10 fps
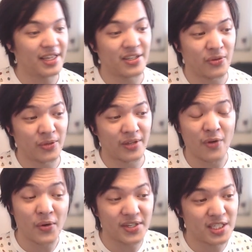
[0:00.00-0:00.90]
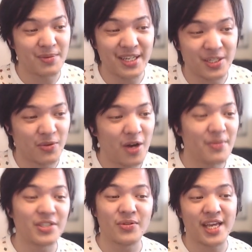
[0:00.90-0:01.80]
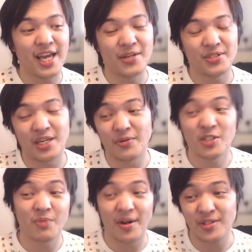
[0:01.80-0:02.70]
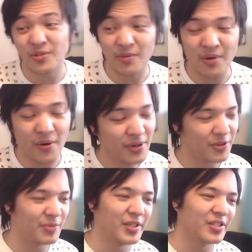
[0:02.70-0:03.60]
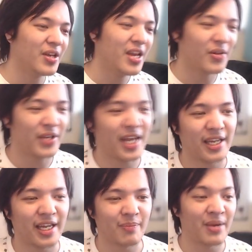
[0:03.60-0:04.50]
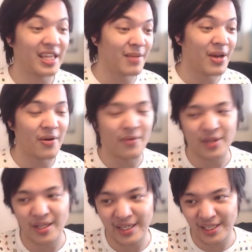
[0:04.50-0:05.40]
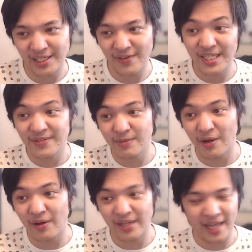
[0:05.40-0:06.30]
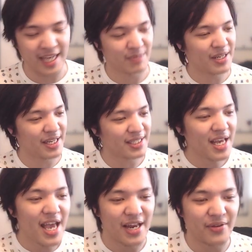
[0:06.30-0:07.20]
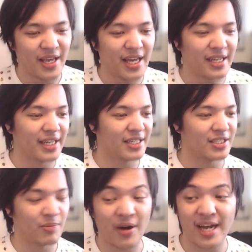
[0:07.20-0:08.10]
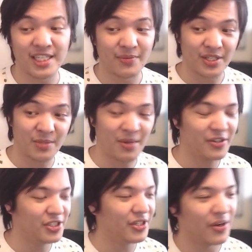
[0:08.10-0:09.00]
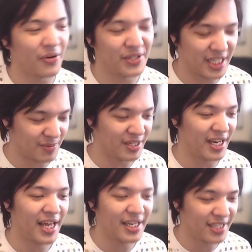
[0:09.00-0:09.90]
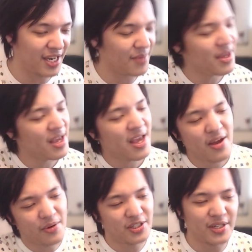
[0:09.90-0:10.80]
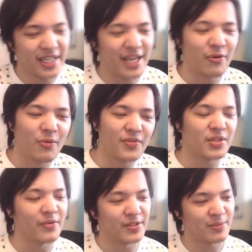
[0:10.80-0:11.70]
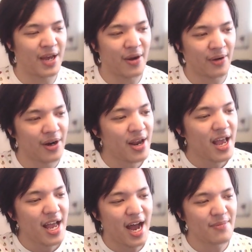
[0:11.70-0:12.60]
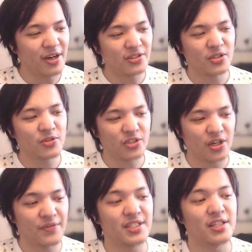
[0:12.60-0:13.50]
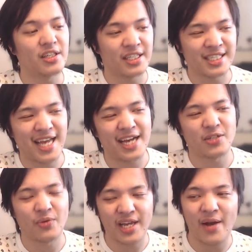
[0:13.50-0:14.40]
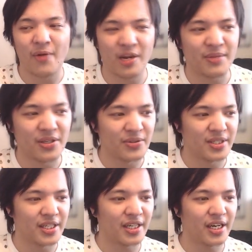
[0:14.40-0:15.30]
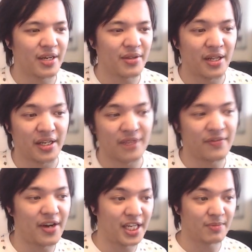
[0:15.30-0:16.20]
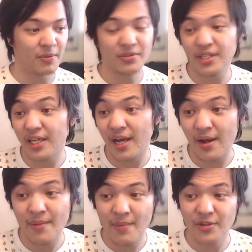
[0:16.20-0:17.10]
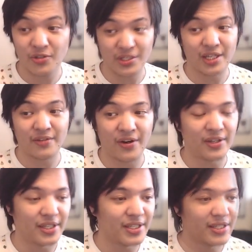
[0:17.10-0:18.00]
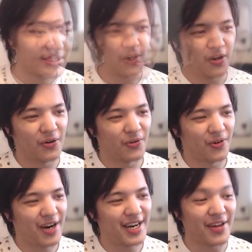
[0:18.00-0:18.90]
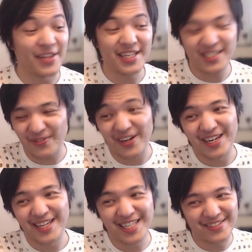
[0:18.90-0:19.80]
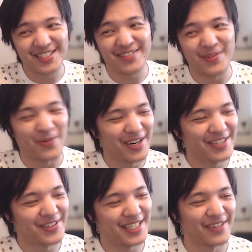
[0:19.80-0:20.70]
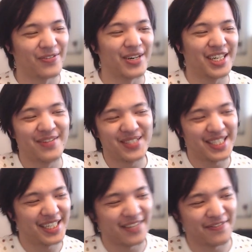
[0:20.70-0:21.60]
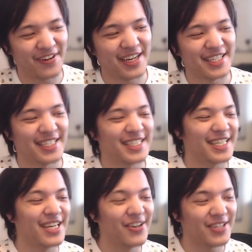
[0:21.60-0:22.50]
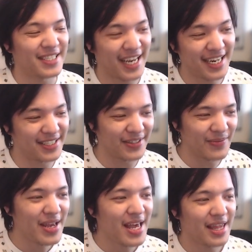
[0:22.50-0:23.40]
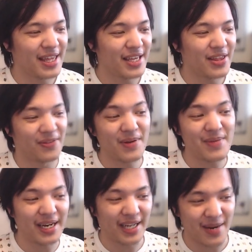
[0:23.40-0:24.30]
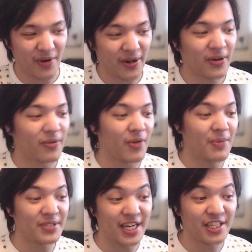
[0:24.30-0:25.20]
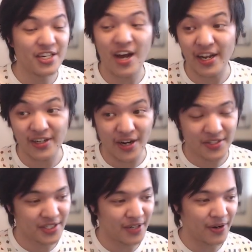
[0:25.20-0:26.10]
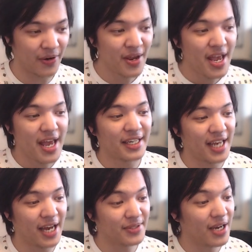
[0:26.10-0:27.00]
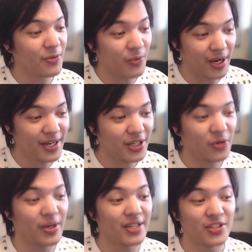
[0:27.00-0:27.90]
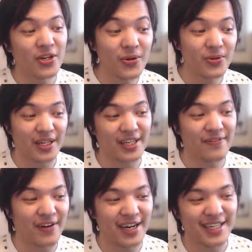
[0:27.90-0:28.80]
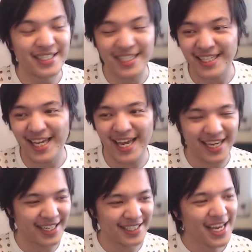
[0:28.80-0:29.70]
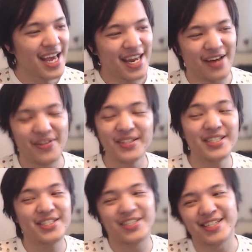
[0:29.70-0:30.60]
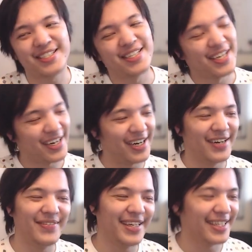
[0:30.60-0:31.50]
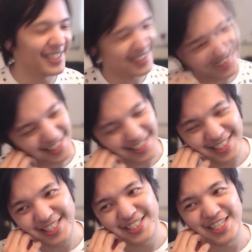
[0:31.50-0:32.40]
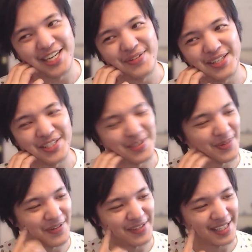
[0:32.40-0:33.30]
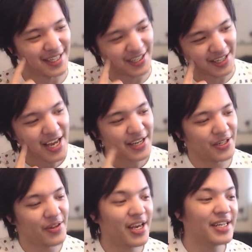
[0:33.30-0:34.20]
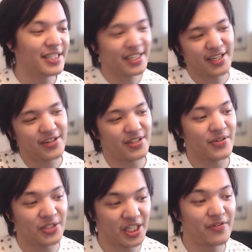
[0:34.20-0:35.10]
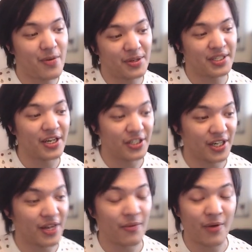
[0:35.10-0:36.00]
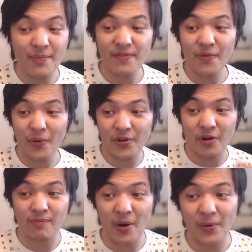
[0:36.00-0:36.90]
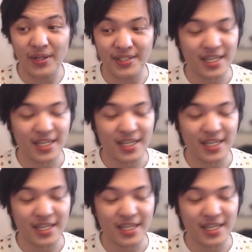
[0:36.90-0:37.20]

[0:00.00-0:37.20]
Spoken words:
that it's only focus speed as well means you can't use it in response to an opponent, which means you can't like bait them out with a defensive spell at last minute, and you can't like surprise them with a spell shield. It always has to be done ahead of time, which again removes some of its power. I'm not too sure if this is the exact way I want to be using the Lucky Finds, but we'll see. I'm interested at the very least. All right, now this one's a bit more interesting when it comes to Lucky Finds. This is Inner Sanctum, the 3-mana landmark, reputation I cost 0, and countdown 1, create 2 Lucky Finds in hand. Now this is just, oh man, this is just genuinely just perfect, I think. So the idea here is that you achieve reputation, and then right before your opponent